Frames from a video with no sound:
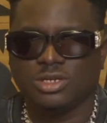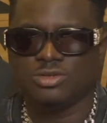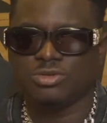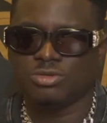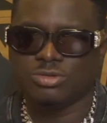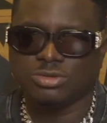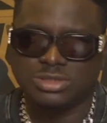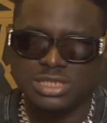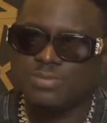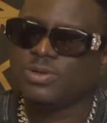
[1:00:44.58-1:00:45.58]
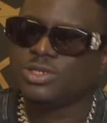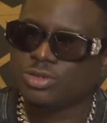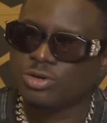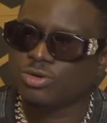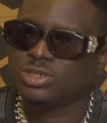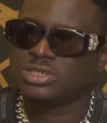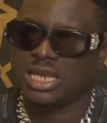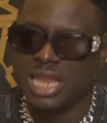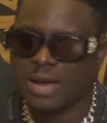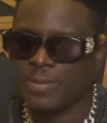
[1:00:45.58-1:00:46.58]
You know, take pictures. They
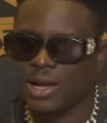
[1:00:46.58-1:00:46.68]
like